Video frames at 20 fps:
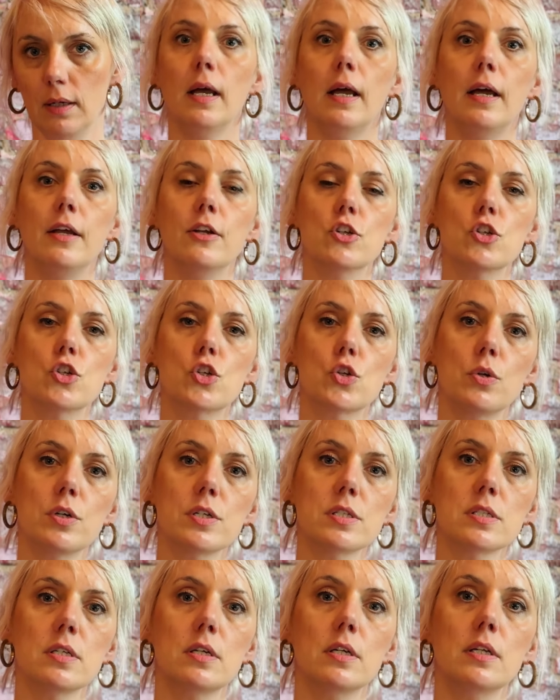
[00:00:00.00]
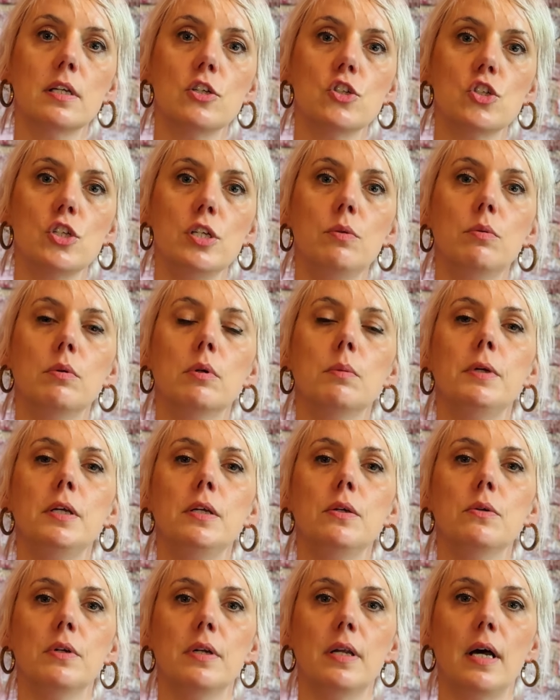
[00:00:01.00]
and assures her that she will be
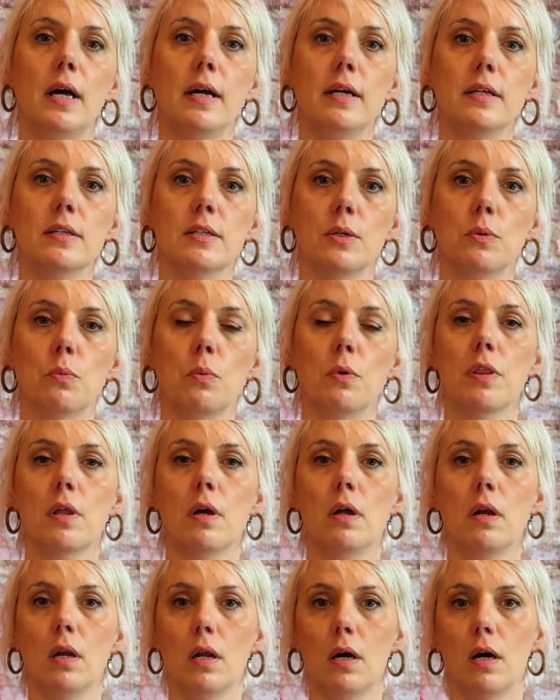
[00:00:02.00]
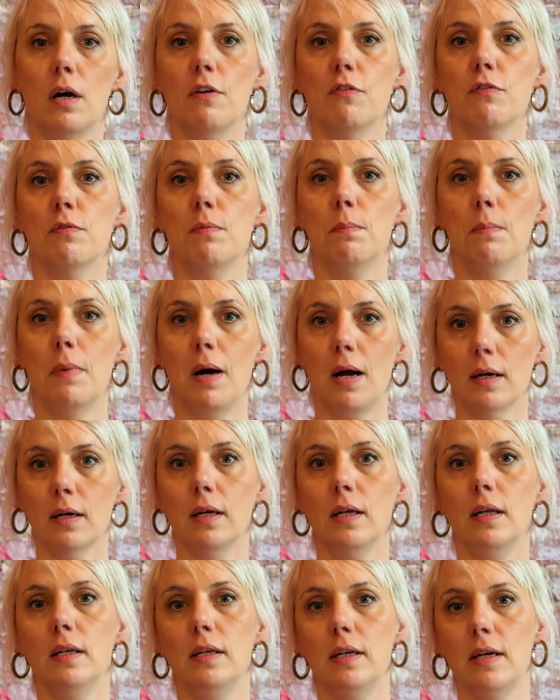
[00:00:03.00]
united with her love
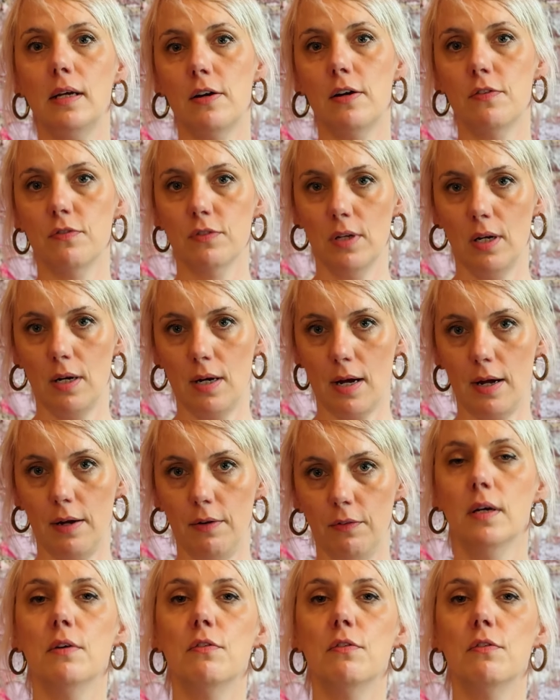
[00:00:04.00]
Mak in the afterlife.